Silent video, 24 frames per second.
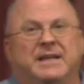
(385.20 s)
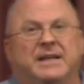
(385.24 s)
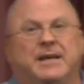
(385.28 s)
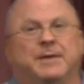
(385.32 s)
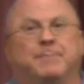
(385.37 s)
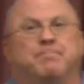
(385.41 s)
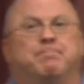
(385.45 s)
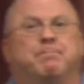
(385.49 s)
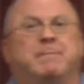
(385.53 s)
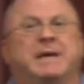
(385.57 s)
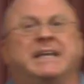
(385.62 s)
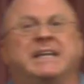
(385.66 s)

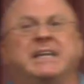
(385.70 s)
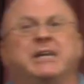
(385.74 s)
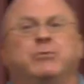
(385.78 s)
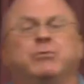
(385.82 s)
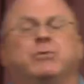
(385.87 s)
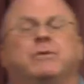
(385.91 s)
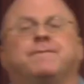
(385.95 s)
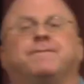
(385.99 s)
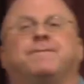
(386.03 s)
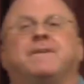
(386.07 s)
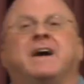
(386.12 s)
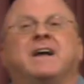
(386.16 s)
Many
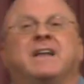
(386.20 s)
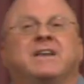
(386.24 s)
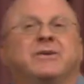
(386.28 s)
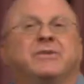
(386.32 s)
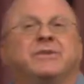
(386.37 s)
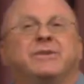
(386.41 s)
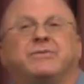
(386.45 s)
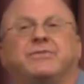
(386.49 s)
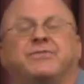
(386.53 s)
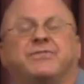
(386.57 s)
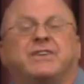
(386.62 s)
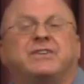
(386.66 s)
will follow
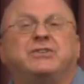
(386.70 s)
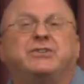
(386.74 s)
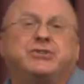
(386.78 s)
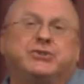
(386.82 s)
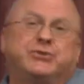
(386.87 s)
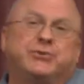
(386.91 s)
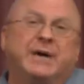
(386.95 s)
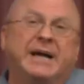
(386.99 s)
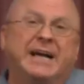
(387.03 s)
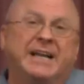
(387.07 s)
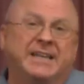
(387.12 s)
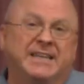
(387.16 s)
their
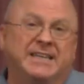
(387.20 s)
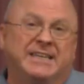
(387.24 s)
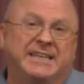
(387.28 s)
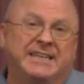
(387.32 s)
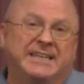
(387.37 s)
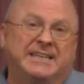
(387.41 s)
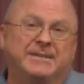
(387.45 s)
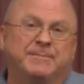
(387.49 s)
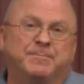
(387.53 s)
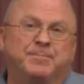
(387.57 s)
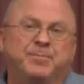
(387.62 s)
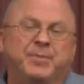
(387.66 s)

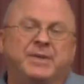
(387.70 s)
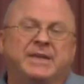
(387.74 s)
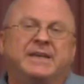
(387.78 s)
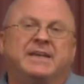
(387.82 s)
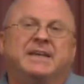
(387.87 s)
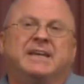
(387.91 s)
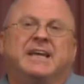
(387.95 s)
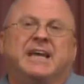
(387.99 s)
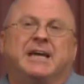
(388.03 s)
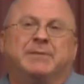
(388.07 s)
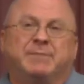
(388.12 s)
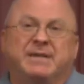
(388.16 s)
sensuality,
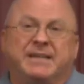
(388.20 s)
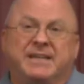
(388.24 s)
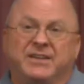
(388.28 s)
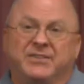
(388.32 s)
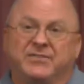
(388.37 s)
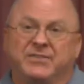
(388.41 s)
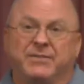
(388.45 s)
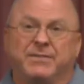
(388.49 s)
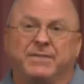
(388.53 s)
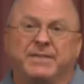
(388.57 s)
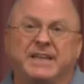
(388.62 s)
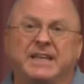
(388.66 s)
and because
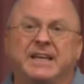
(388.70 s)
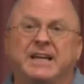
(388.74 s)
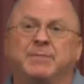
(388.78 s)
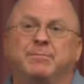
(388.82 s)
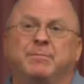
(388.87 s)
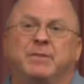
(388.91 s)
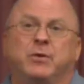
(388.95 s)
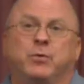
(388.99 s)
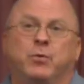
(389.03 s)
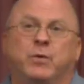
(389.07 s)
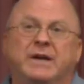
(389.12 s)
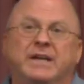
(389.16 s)
of them,
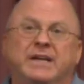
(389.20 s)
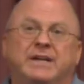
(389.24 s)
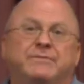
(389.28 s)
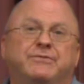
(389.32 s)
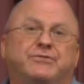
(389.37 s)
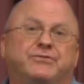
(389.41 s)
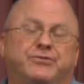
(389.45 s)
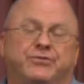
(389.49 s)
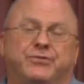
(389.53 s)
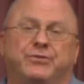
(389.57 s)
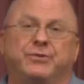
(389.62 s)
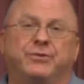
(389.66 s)
the way of
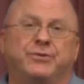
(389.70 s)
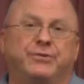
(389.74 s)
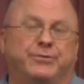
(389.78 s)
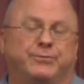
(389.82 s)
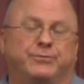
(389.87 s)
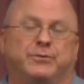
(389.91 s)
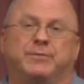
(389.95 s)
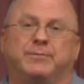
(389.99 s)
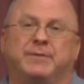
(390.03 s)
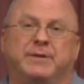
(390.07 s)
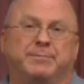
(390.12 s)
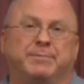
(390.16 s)
truth
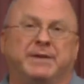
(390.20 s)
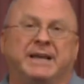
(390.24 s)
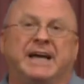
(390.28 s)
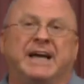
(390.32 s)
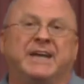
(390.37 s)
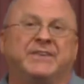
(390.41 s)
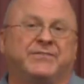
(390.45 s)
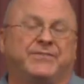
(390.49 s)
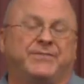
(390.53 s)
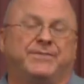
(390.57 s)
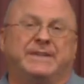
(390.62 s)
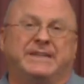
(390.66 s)
will be
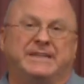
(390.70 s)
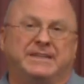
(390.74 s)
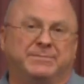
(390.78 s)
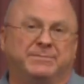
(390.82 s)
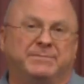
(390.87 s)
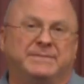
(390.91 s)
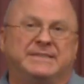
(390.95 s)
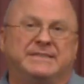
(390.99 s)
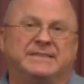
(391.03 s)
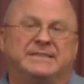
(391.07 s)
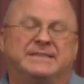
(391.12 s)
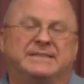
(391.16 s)

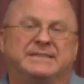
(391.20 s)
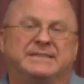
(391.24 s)
blasphemed.